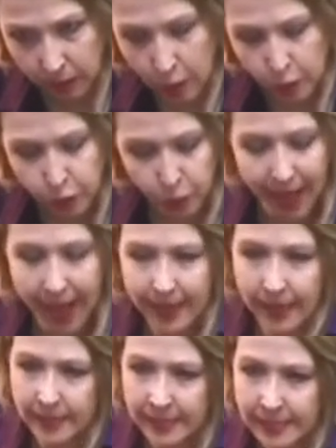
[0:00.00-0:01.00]
So
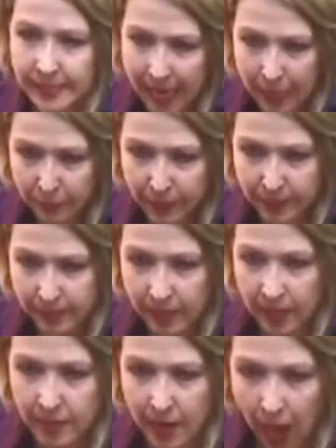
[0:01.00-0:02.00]
that the statements
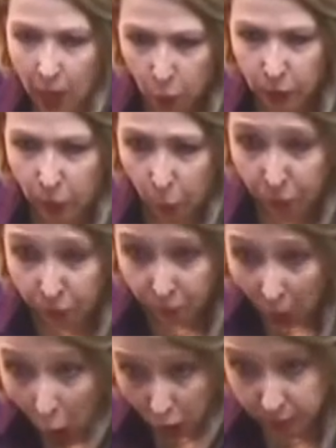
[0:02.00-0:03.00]
not only were
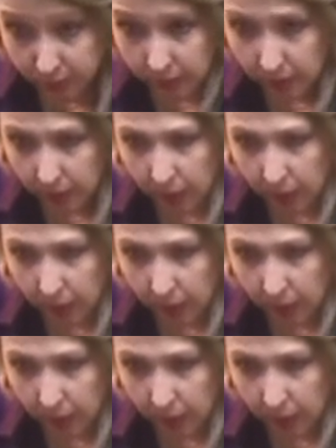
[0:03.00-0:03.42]
false,